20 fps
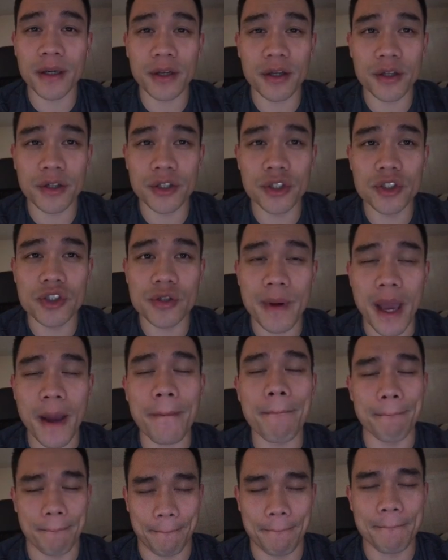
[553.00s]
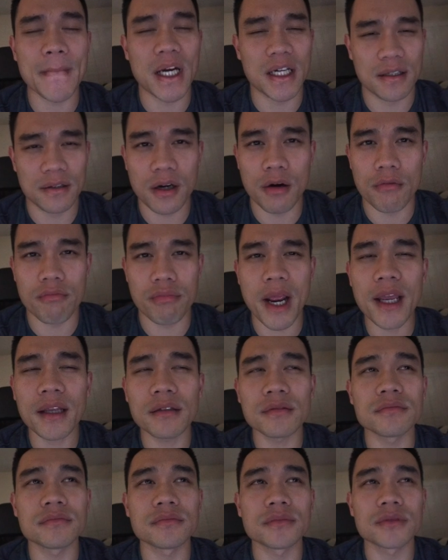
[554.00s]
button on your YouTube app. All
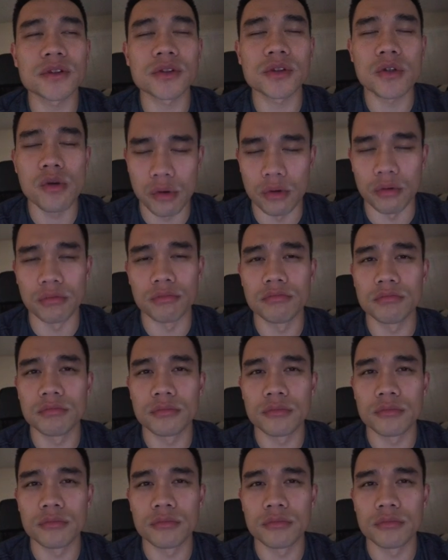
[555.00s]
right, cool.